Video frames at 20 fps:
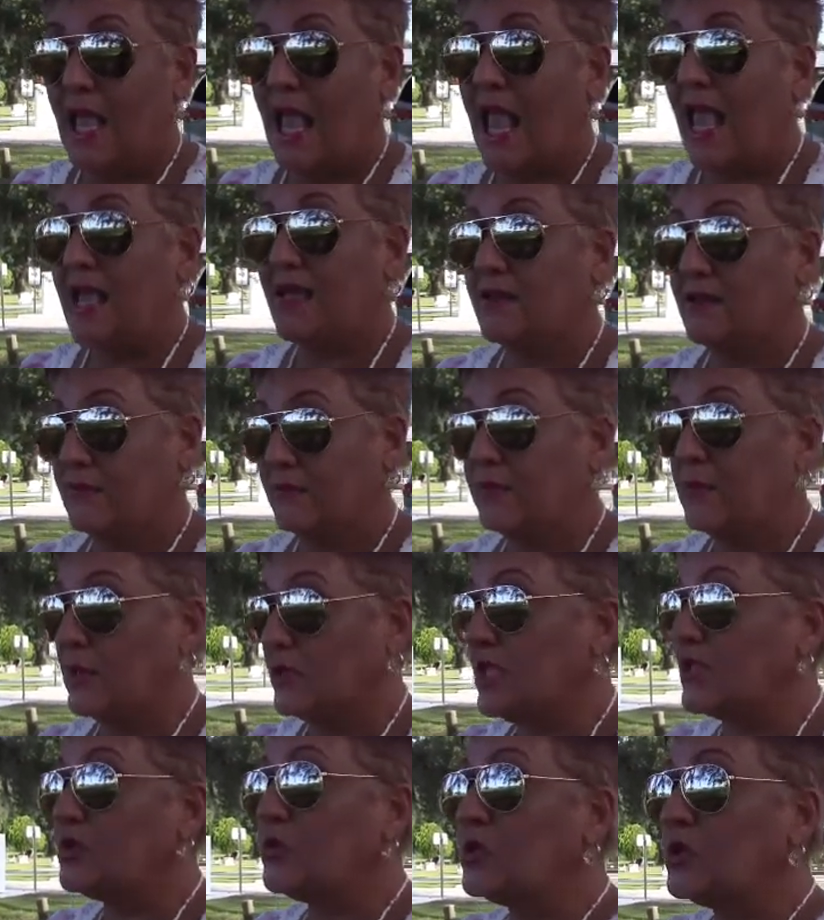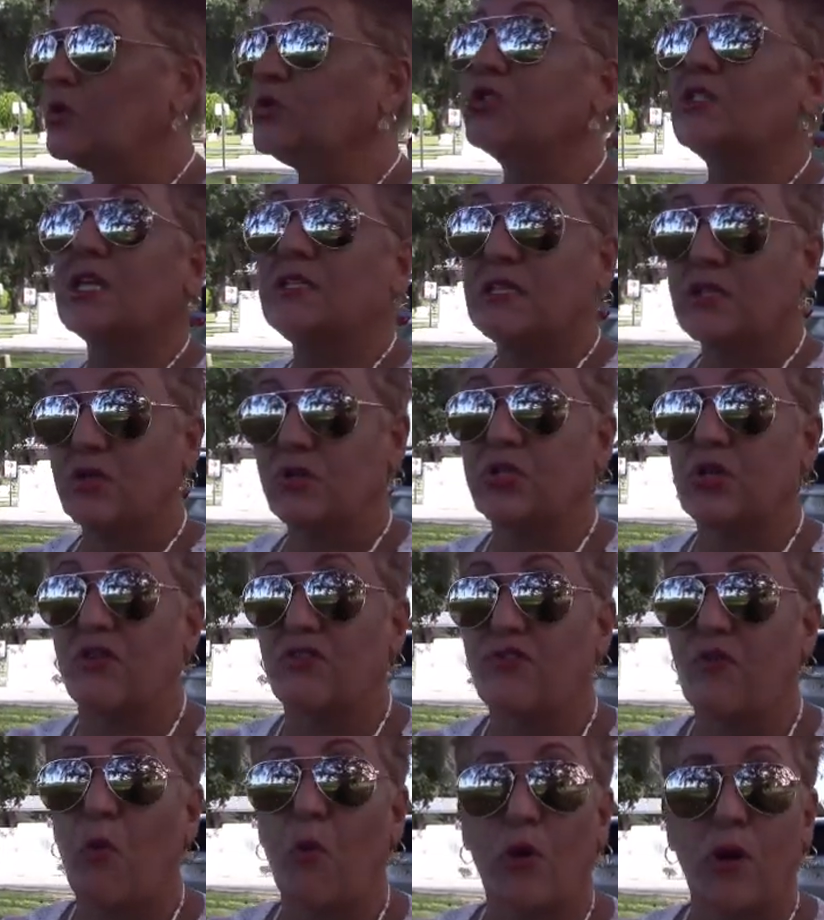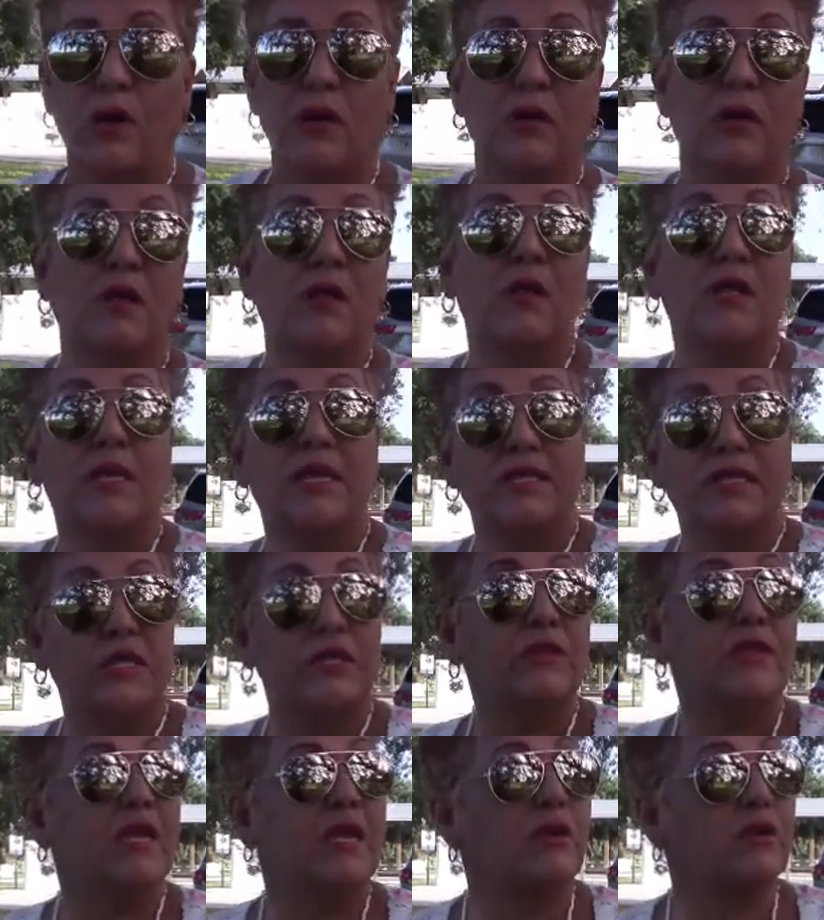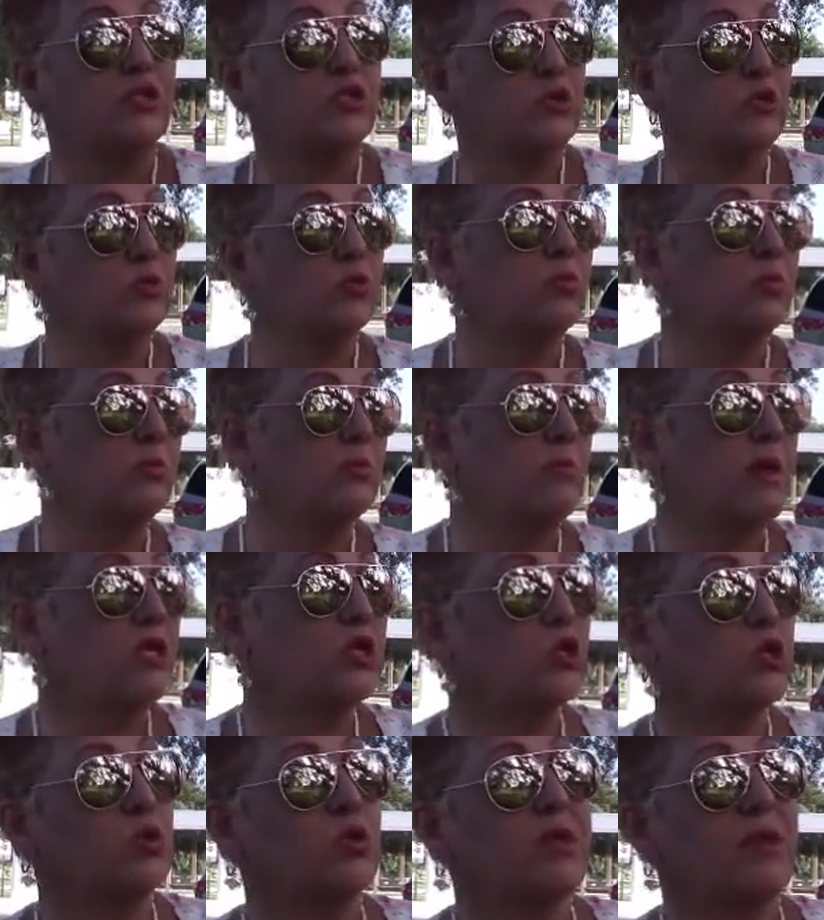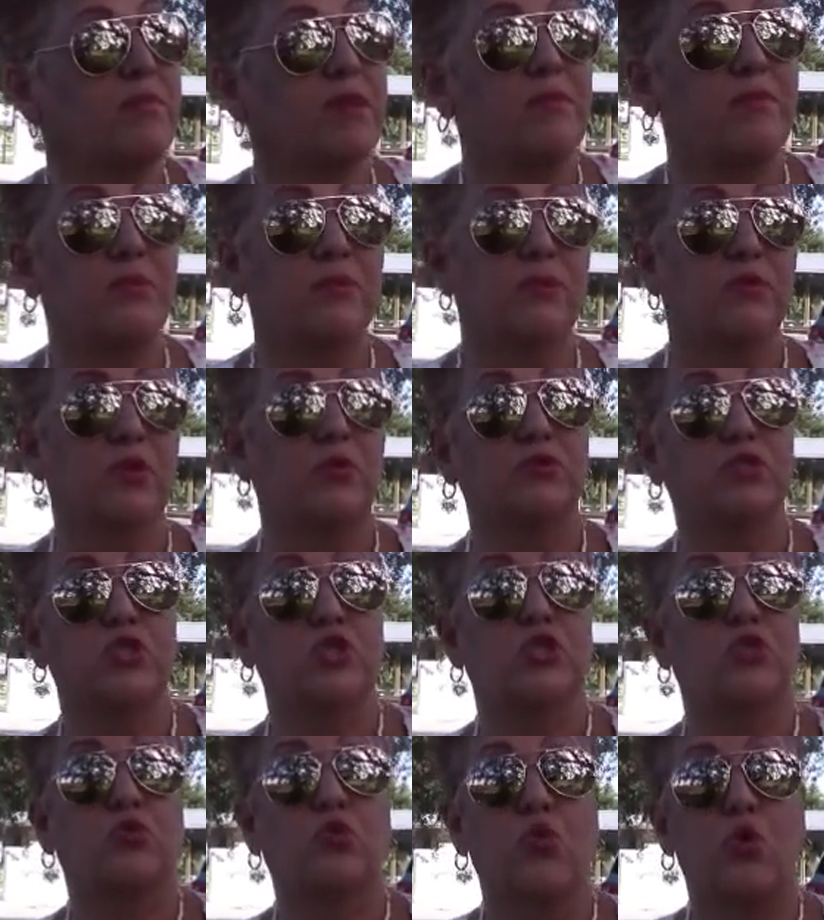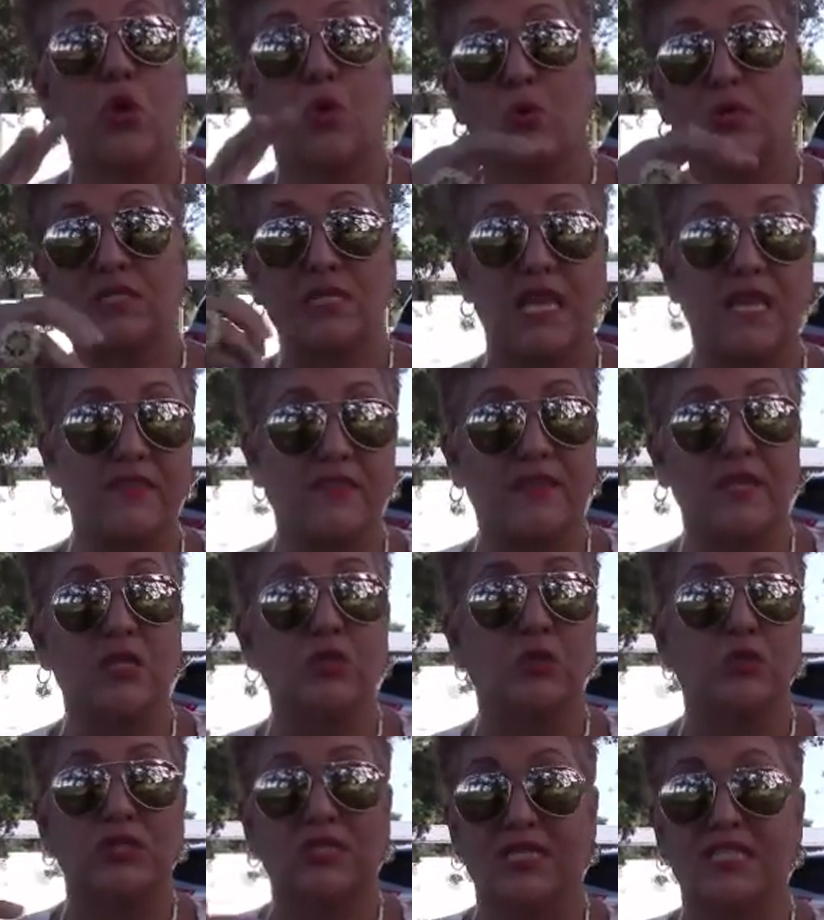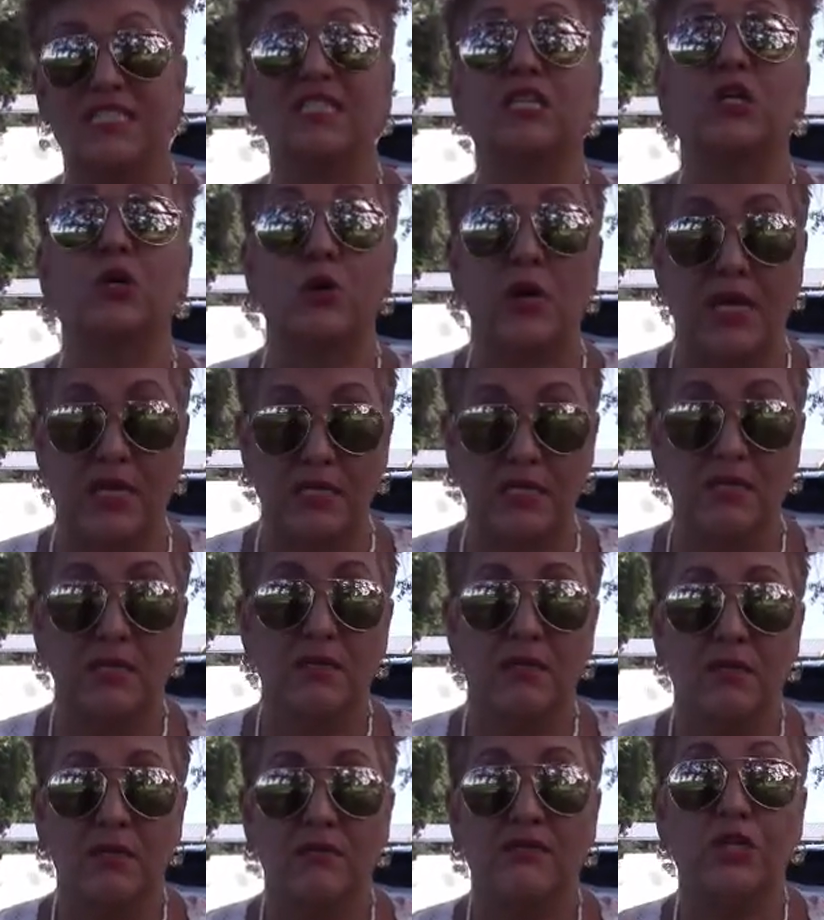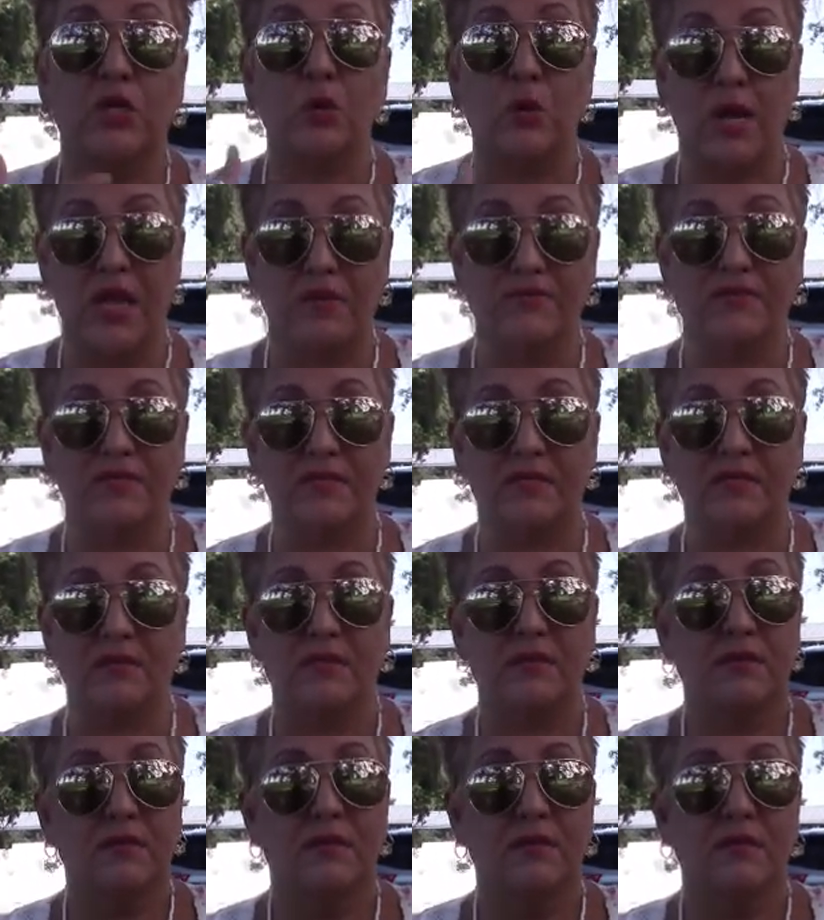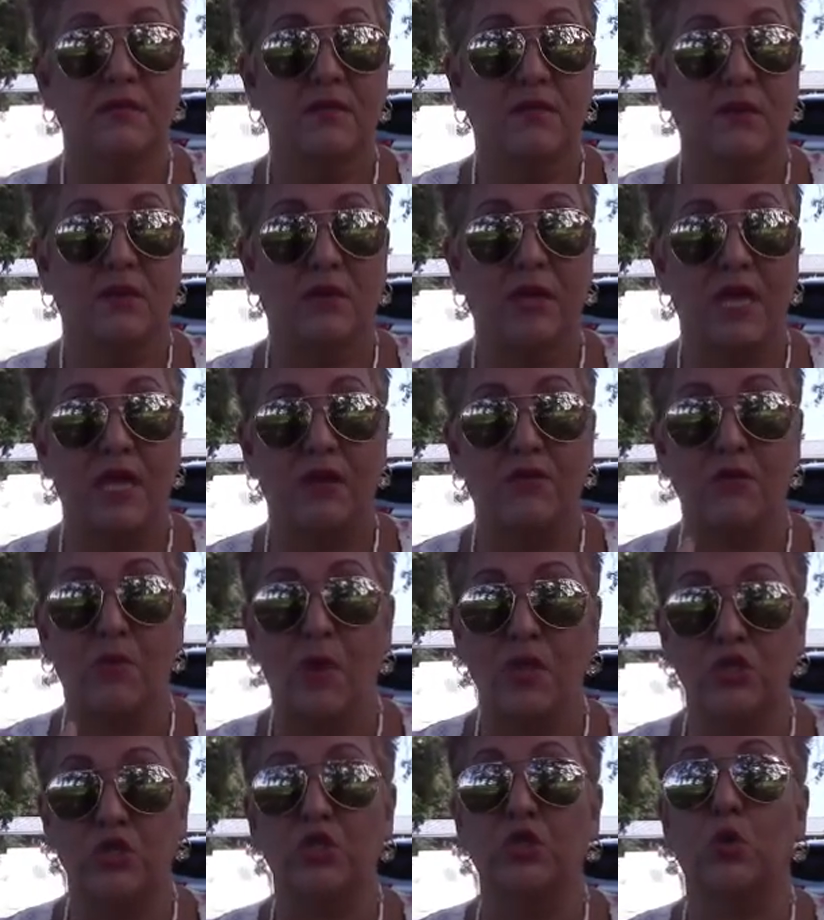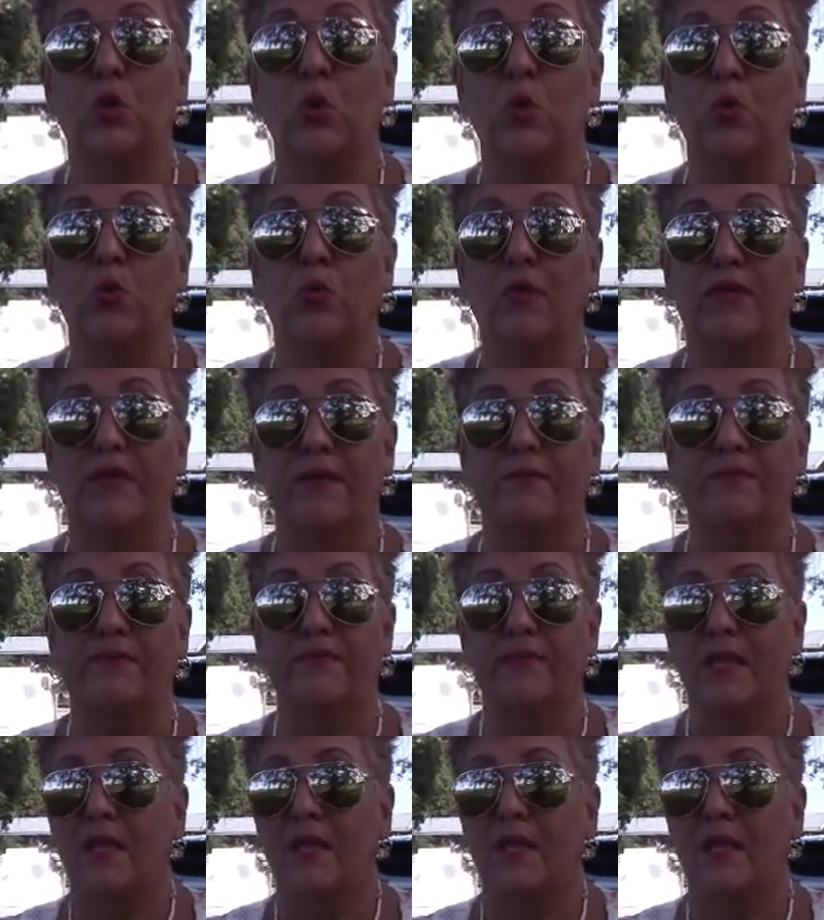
And that's what those sentinels are for. They're there to make sure that people don't destroy or take things or desecrate the graves. Okay, otherwise you're cool with them.